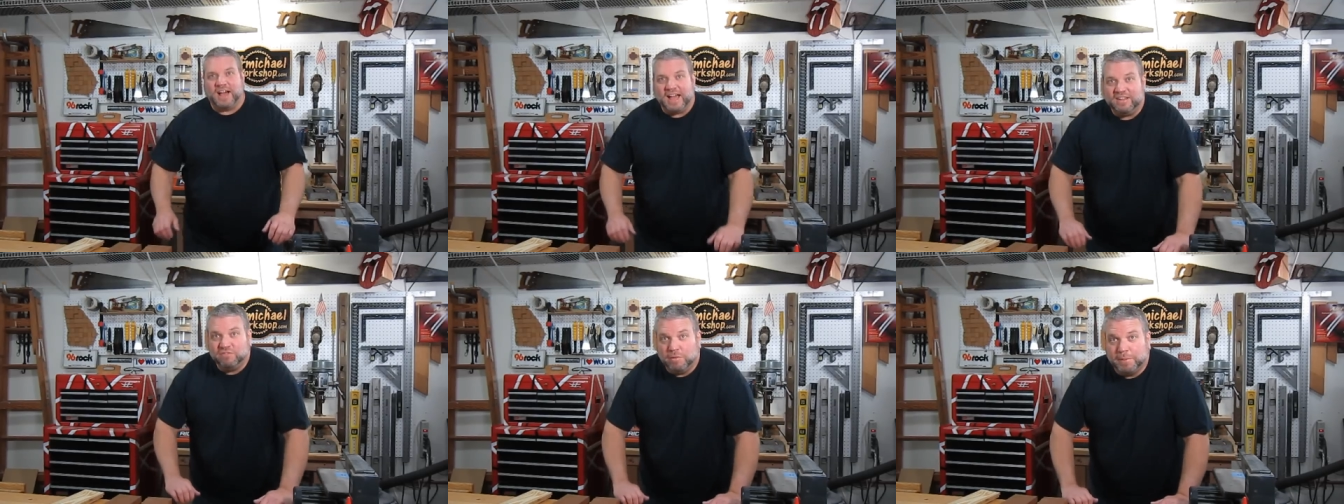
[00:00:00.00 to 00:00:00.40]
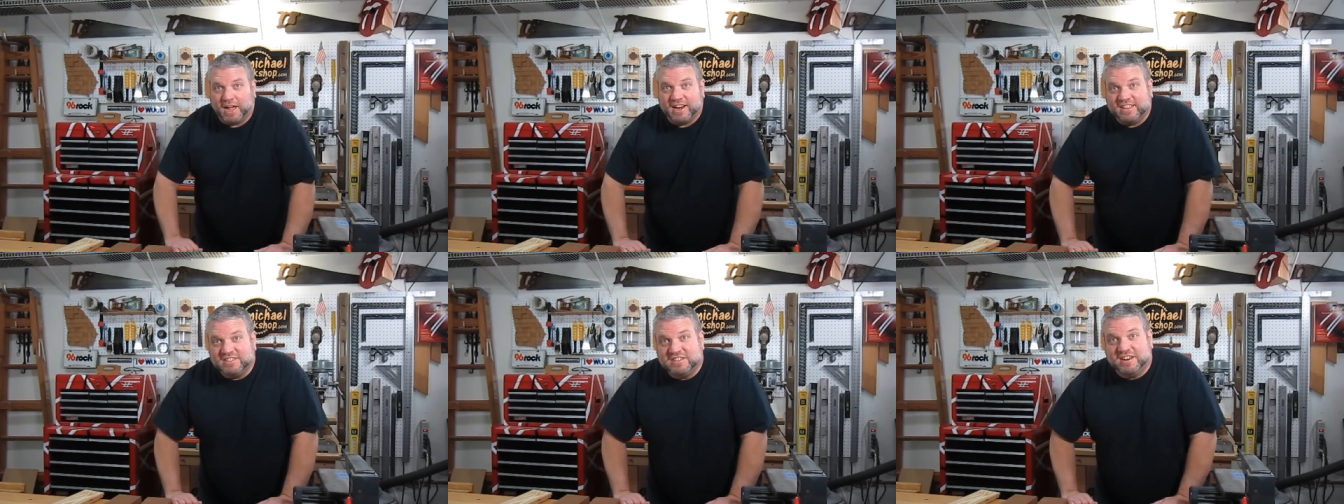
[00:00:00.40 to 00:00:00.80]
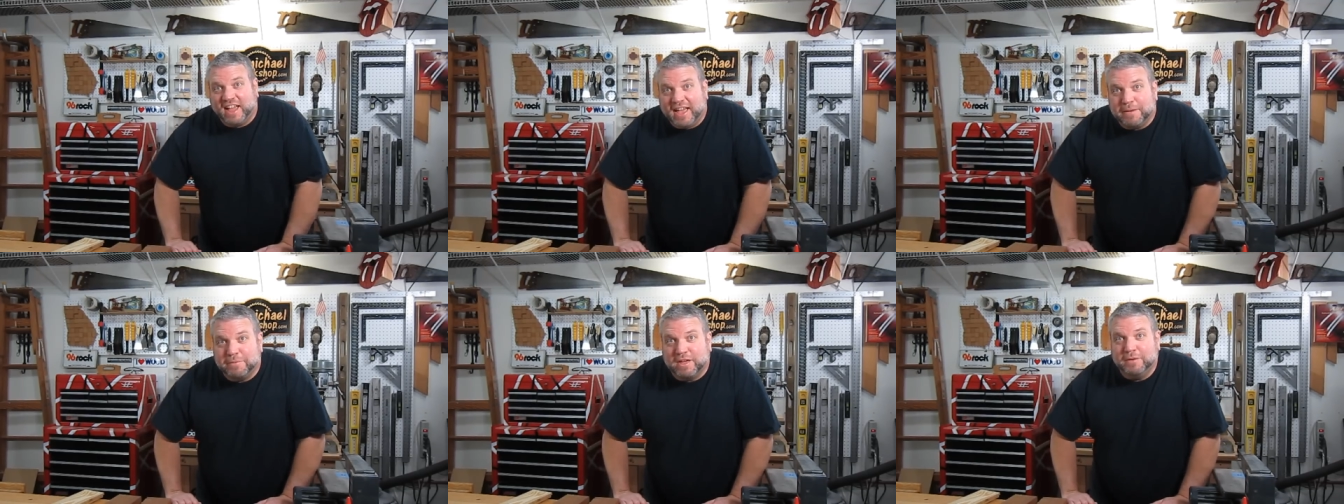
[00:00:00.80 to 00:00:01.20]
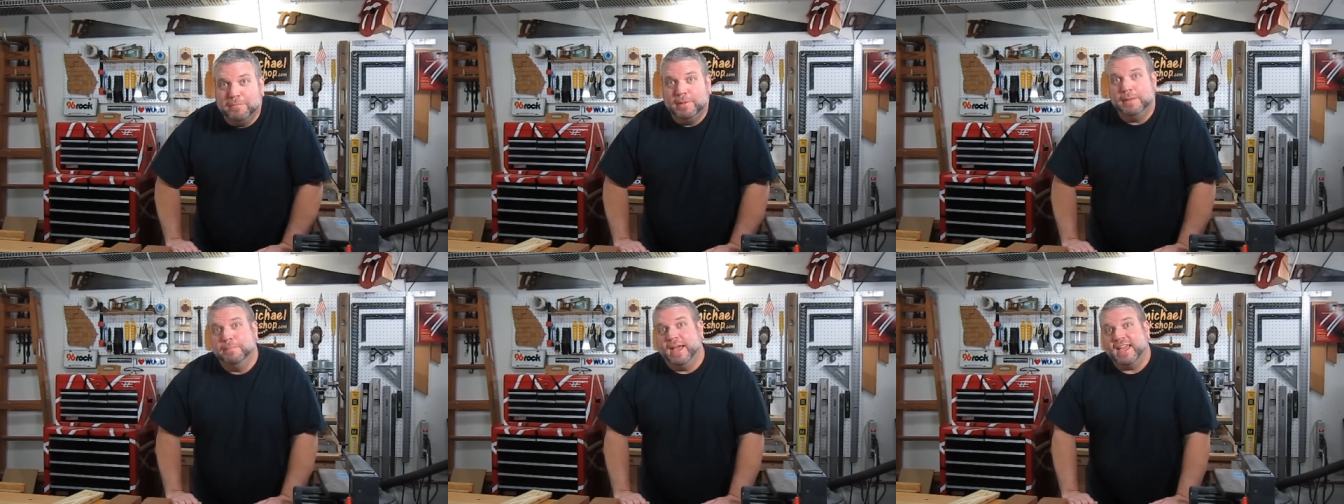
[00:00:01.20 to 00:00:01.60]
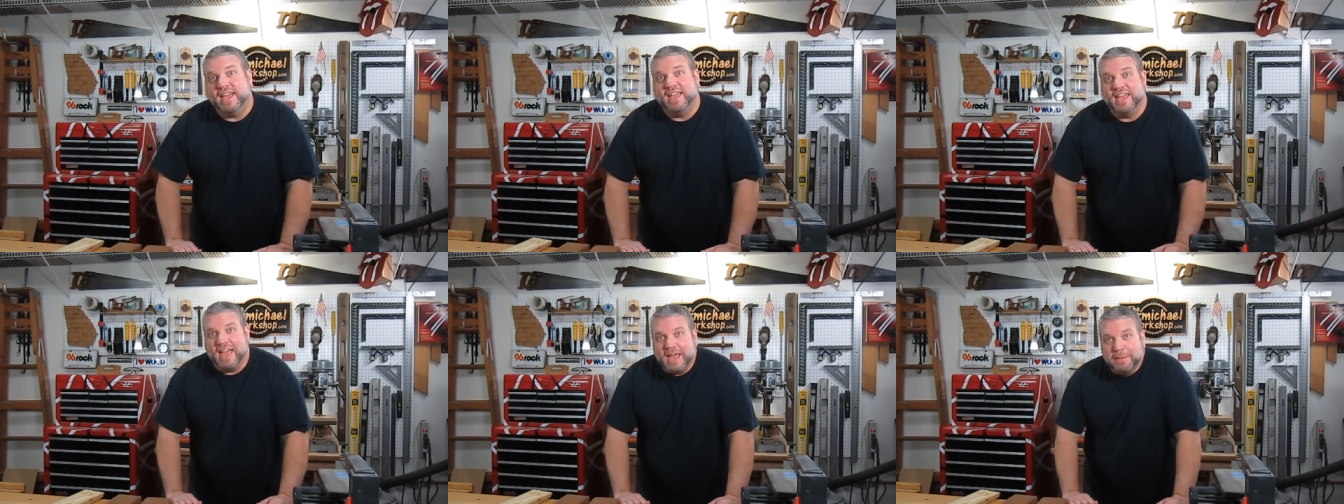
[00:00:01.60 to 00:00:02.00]
Hi everybody, today I'm going to be
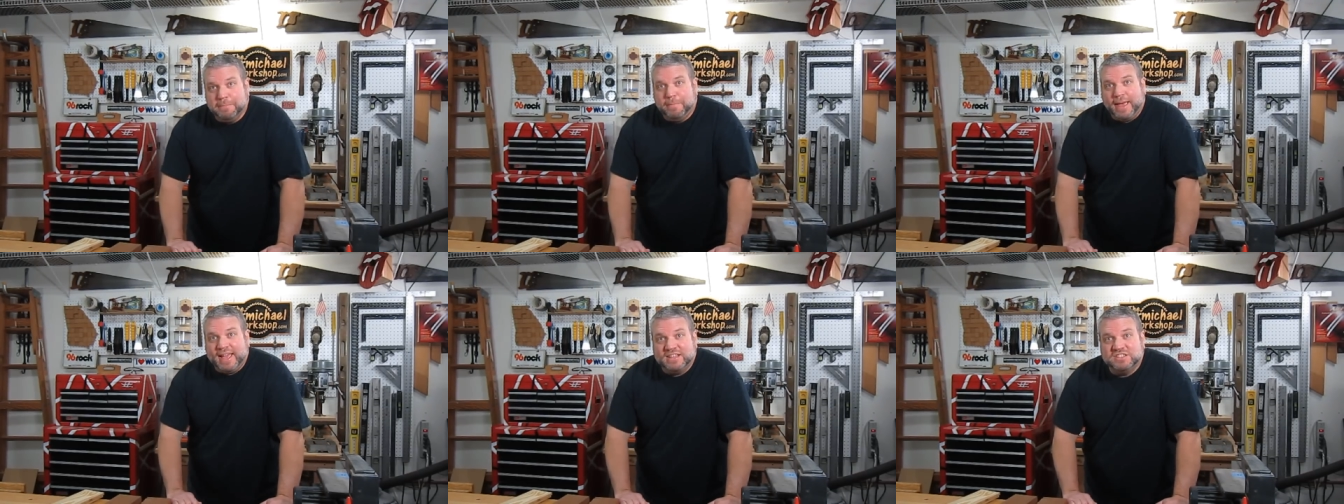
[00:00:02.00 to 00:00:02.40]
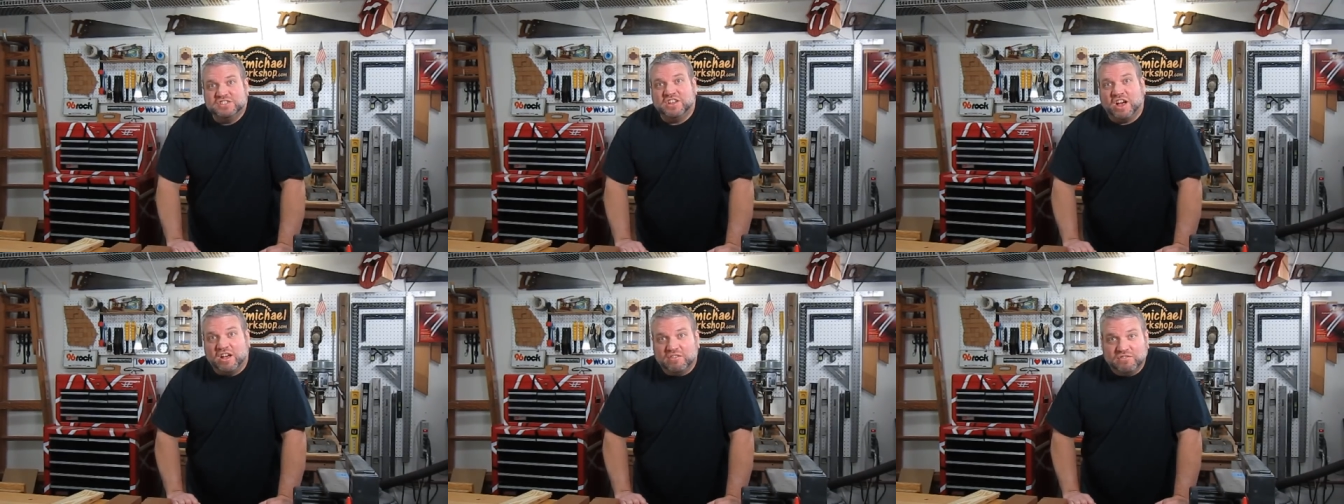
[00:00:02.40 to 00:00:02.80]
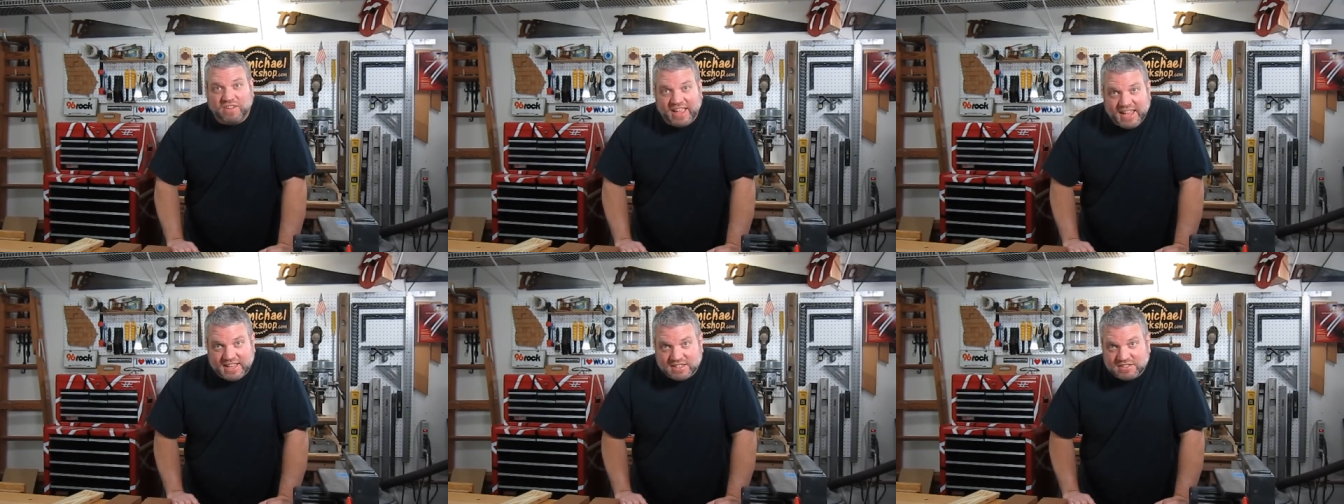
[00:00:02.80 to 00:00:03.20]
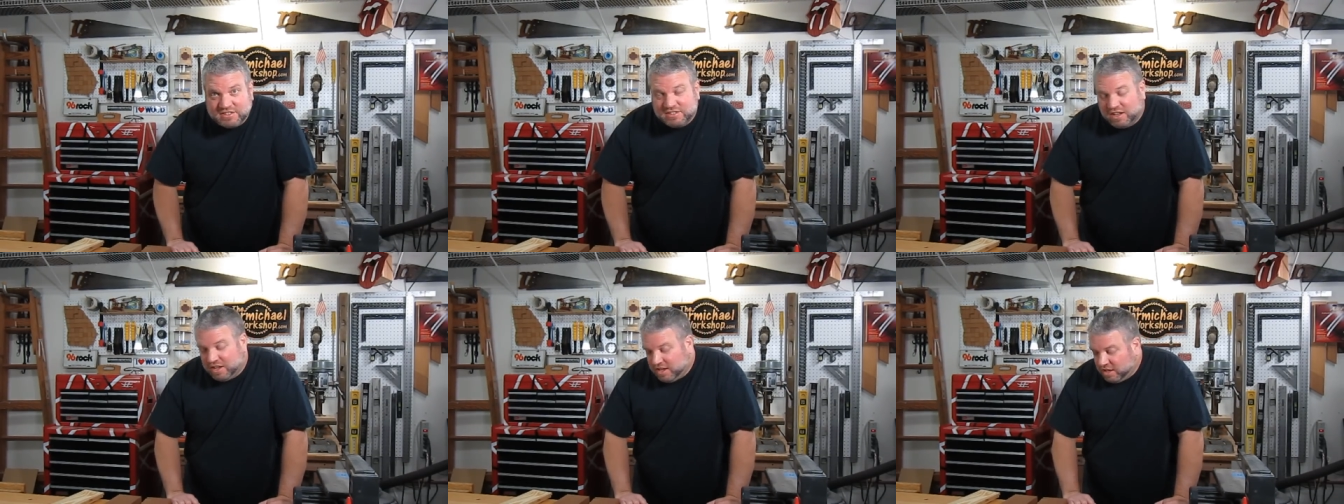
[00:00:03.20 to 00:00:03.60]
making a bandsaw vase,